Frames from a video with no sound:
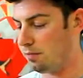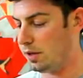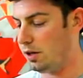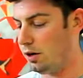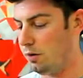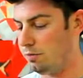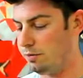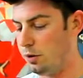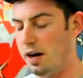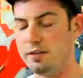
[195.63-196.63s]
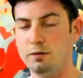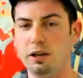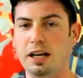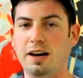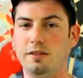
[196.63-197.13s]
you know, you have to
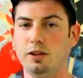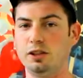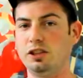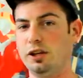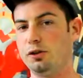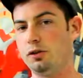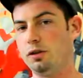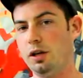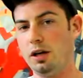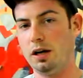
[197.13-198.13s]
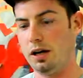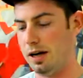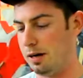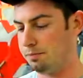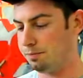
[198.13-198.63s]
really have a good centered
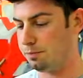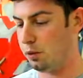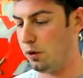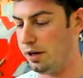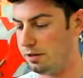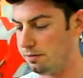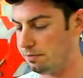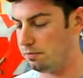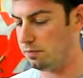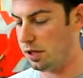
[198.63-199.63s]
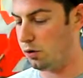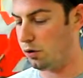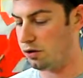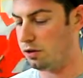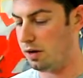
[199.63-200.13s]
point in
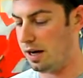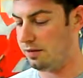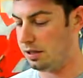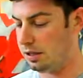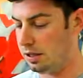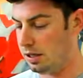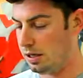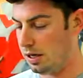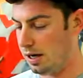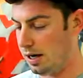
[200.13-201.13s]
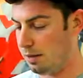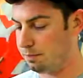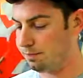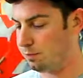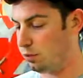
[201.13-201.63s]
order to have it
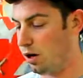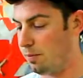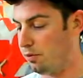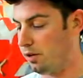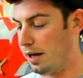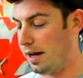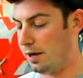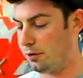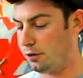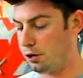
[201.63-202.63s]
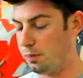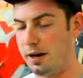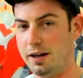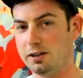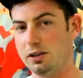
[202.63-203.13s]
properly anchored to your
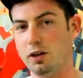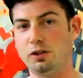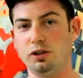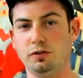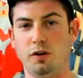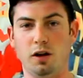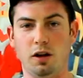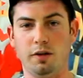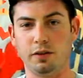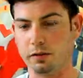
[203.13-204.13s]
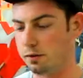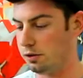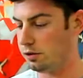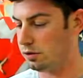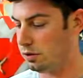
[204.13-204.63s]
pants and not just fall off at the
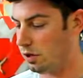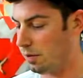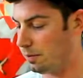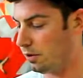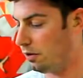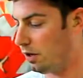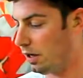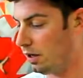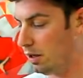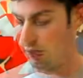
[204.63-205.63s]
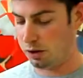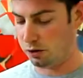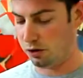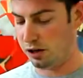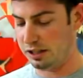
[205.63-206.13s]
first opportunity.
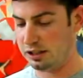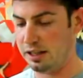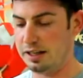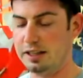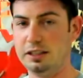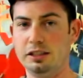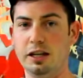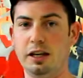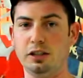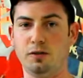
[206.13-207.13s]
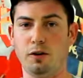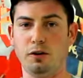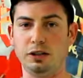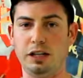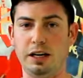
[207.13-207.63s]
So the nice thing is that as far
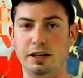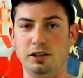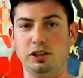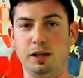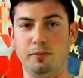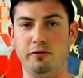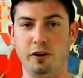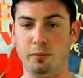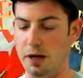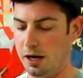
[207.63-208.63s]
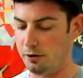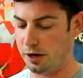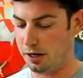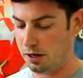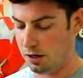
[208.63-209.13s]
as a slim fit
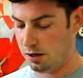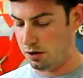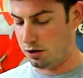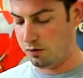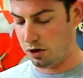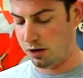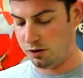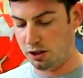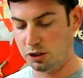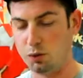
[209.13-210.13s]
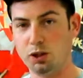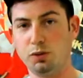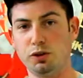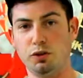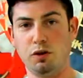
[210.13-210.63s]
battery, you've got these ones,
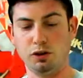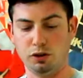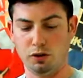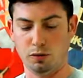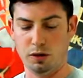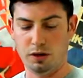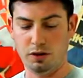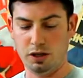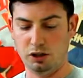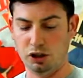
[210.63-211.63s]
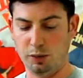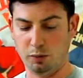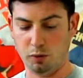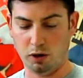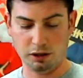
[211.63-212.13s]
which are also the
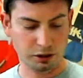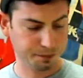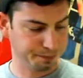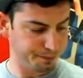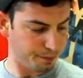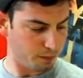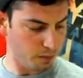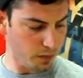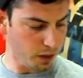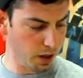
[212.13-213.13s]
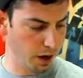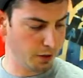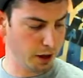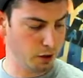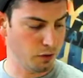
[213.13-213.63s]
cheaper ones, and
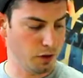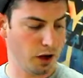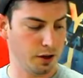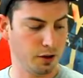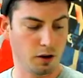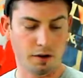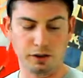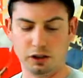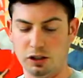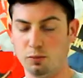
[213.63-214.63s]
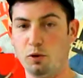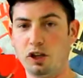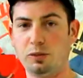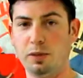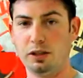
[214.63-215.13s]
then you've got obviously your more
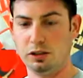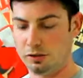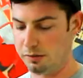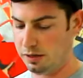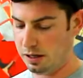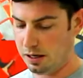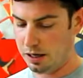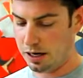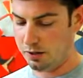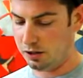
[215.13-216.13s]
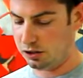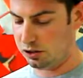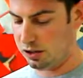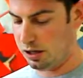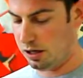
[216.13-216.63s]
expensive, and this is
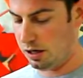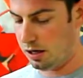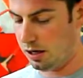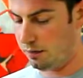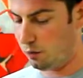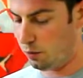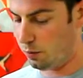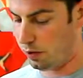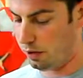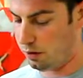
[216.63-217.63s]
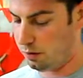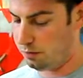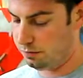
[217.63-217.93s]
the 4.0,